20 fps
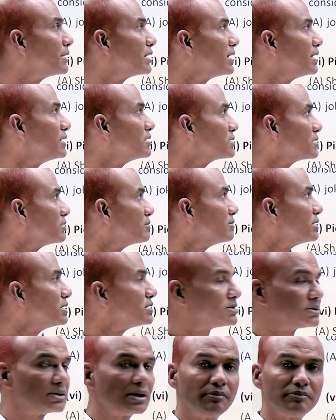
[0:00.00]
pretension
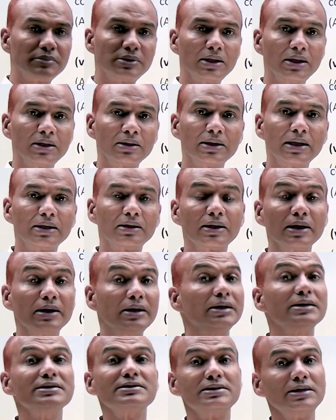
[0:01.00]
means something that
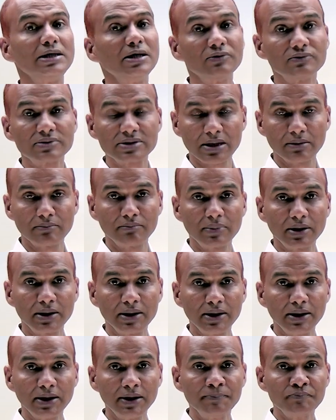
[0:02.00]
can deceive
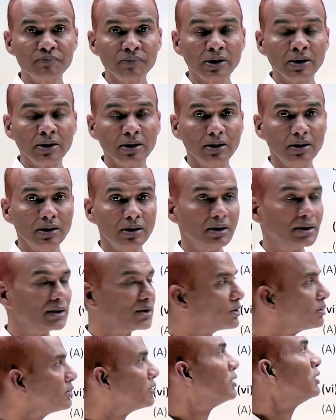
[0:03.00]
somebody,
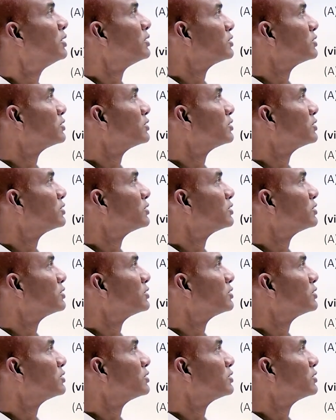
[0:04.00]
you know.